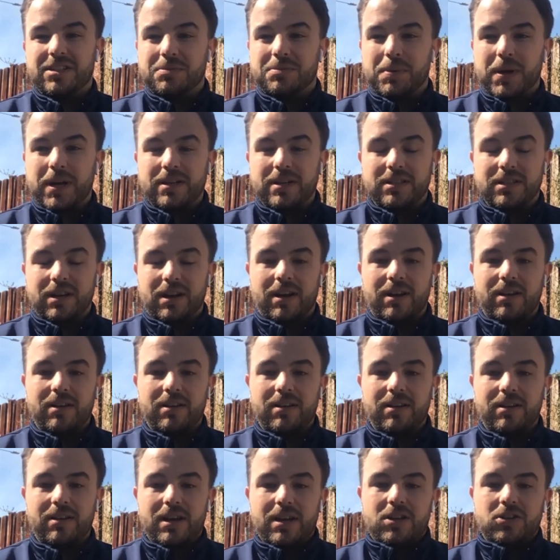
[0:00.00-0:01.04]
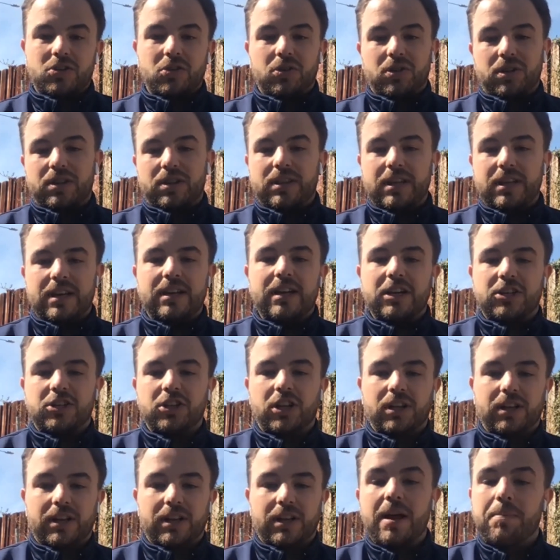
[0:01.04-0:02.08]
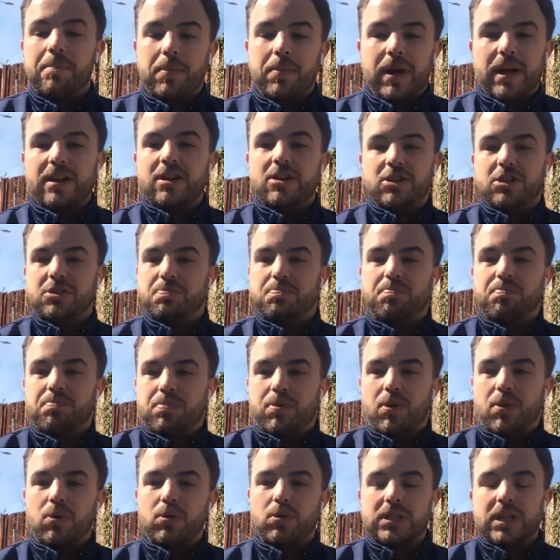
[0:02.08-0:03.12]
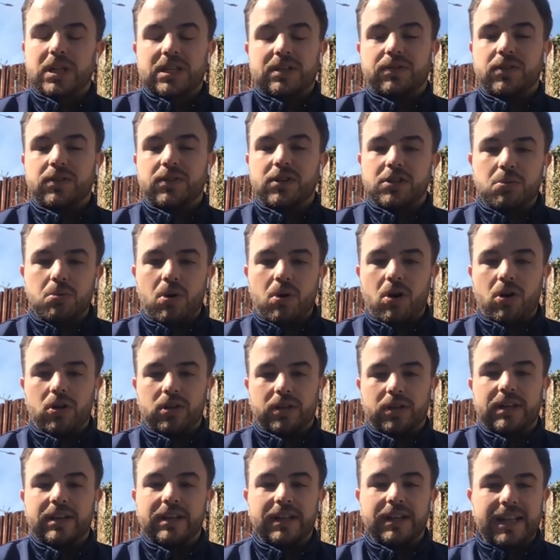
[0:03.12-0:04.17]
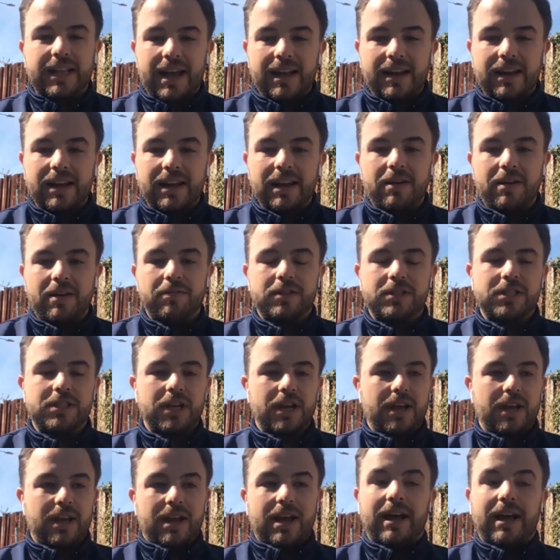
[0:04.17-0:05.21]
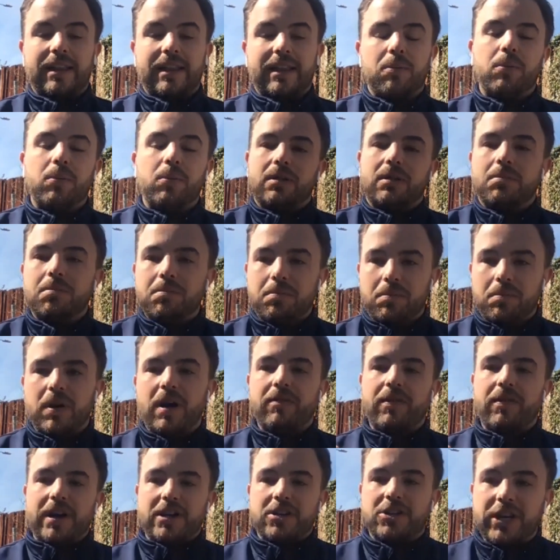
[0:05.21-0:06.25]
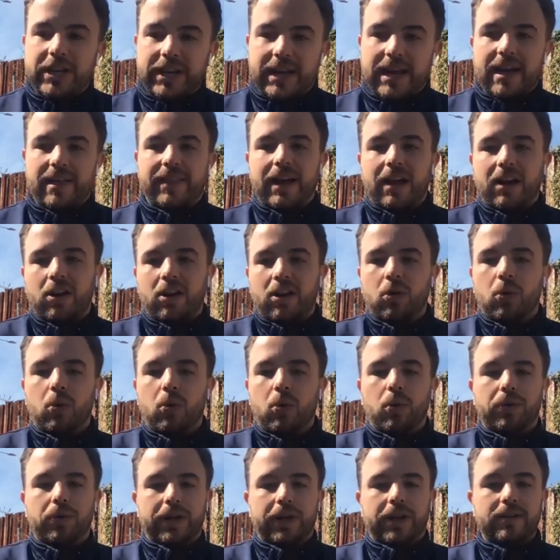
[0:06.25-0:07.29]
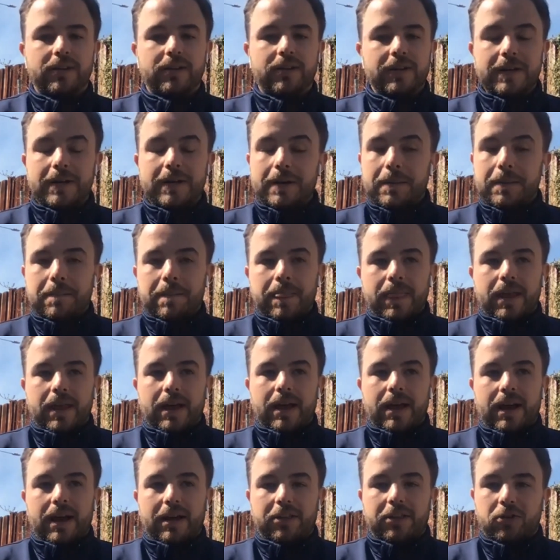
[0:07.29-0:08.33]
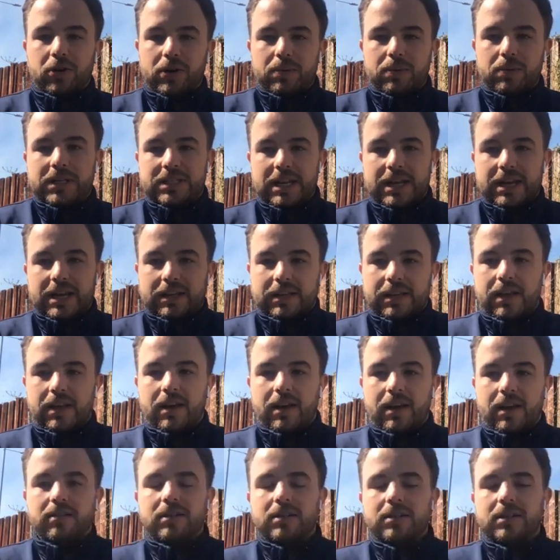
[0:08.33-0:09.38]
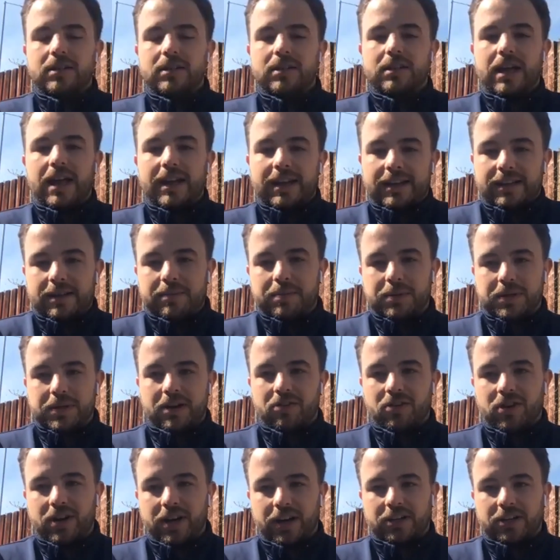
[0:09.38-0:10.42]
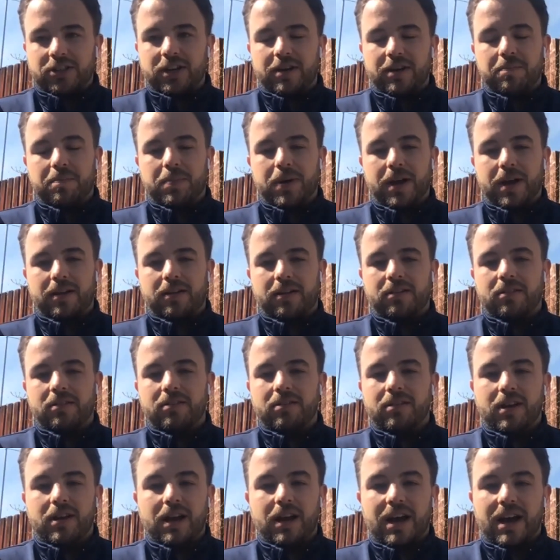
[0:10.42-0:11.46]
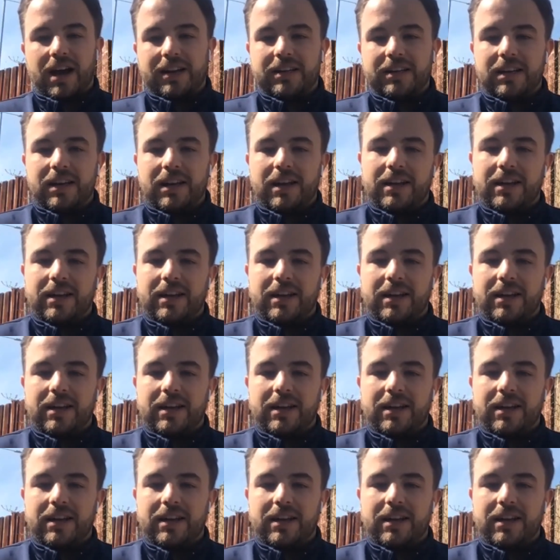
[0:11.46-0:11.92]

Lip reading: basically. So the initial hip hinge process for a squat and the deadlifts, and then we'll eventually get that loaded. 3 weeks later, 80% reduction in pain. And you're like,